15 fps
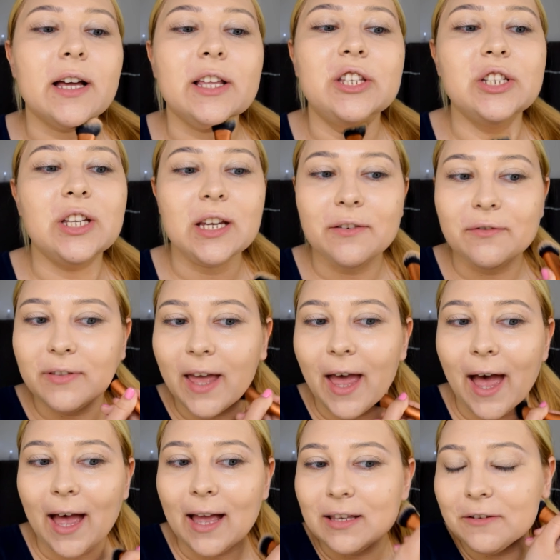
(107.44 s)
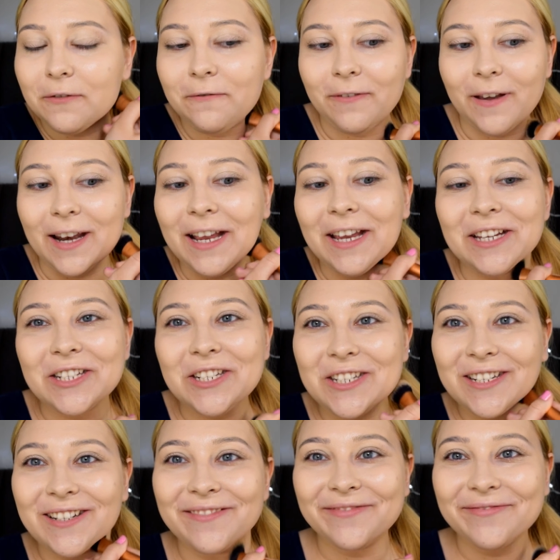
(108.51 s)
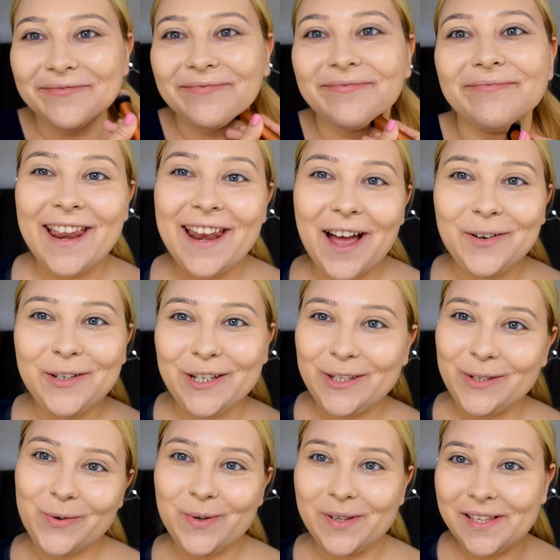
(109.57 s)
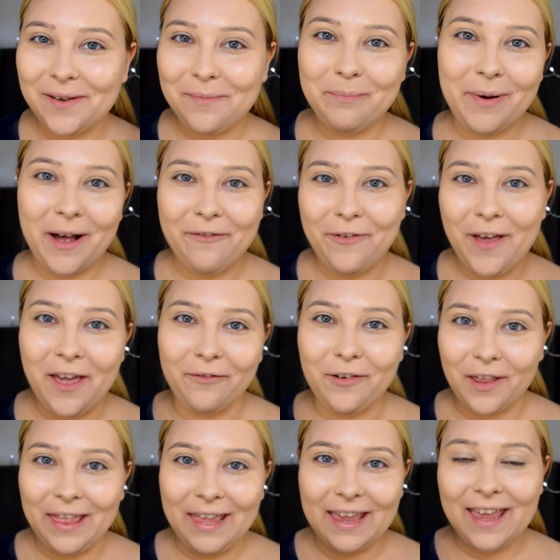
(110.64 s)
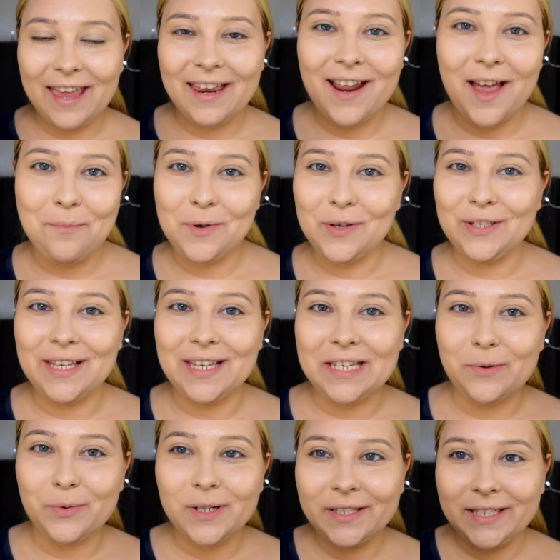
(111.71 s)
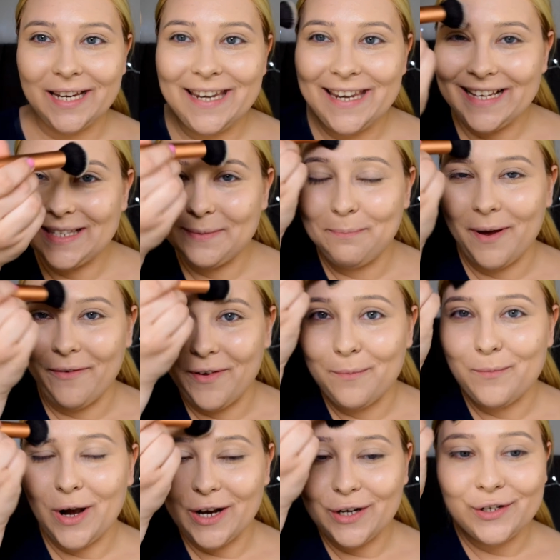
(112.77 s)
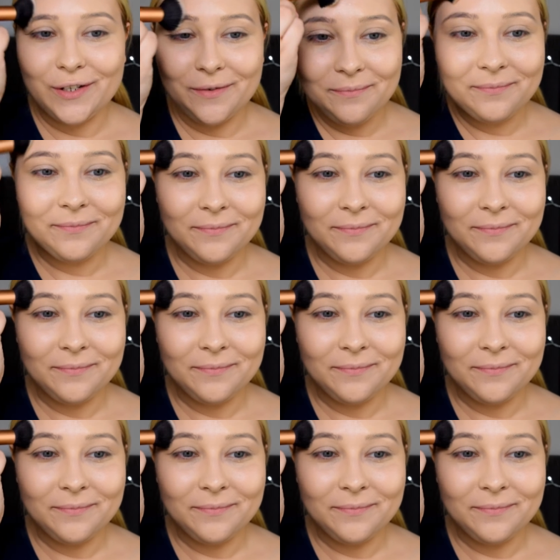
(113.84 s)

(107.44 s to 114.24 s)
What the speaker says: achieve that finish. And now just to really buff everything in, I'm using the Real Techniques buffing brush.